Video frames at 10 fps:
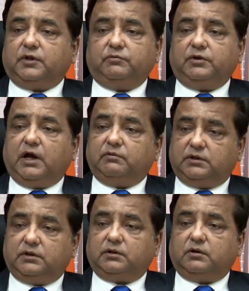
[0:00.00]
we have
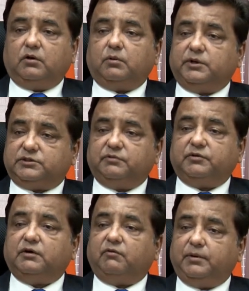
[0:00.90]
a collaboration
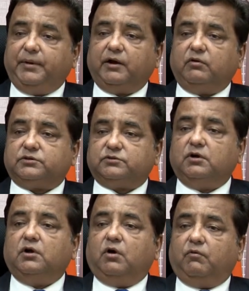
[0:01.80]
with the World Bank also.
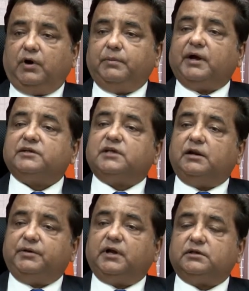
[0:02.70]
World Bank is
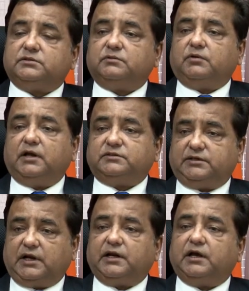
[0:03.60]
helping us as a
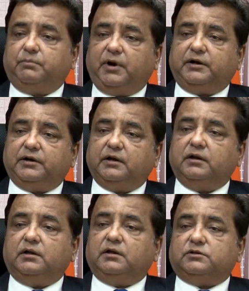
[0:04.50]
technical partner.
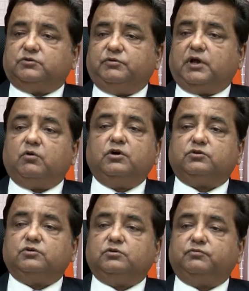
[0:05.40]
So we are going
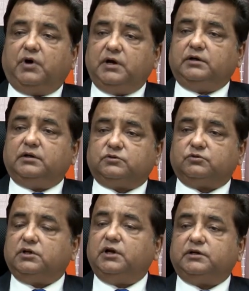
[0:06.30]
to fund
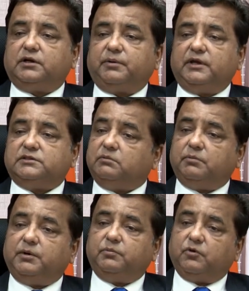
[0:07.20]
Social Enterprise
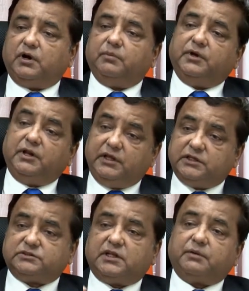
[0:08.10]
Development Program in each
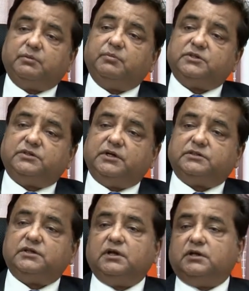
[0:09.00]
SAARC member
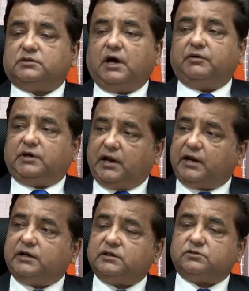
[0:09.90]
states. Our
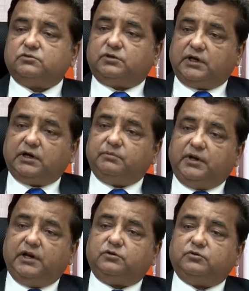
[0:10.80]
target is to take up
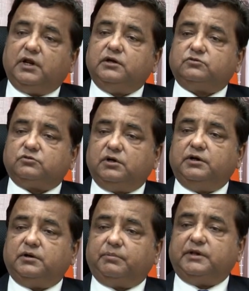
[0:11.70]
8 to 10 social
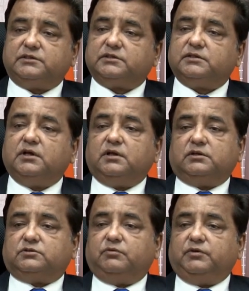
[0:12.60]
enterprises.
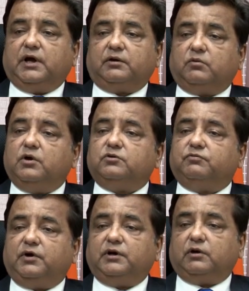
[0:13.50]
So we are going to
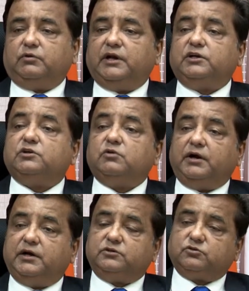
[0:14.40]
fund around 80 to
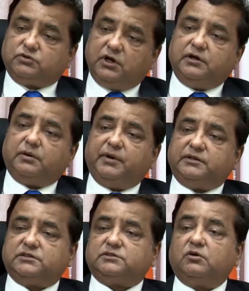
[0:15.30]
100 social
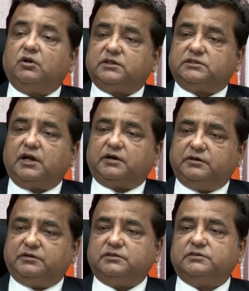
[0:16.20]
enterprises in all the SAARC
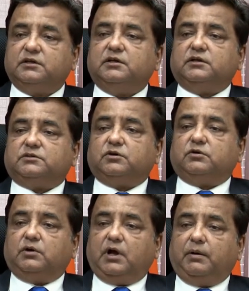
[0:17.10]
countries.
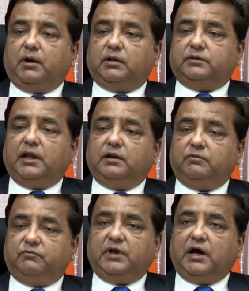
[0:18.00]
So then
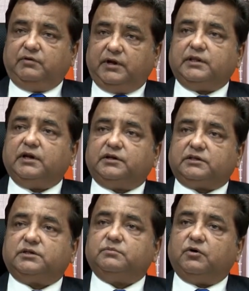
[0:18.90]
we have another
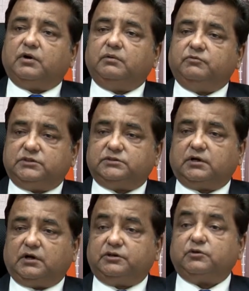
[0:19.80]
interesting program which is the
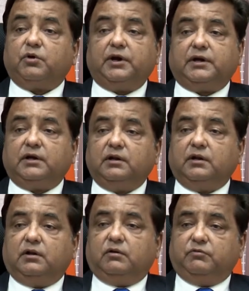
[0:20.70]
country-oriented,
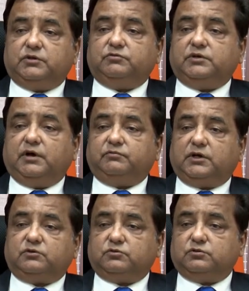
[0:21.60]
which we have
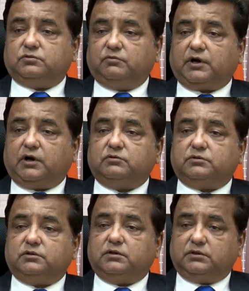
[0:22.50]
yet to work out
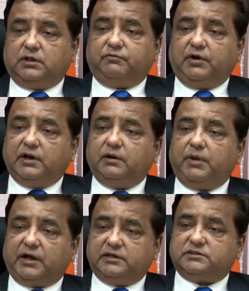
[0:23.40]
the final
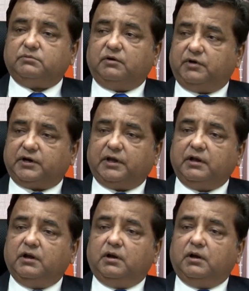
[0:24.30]
mechanism of working,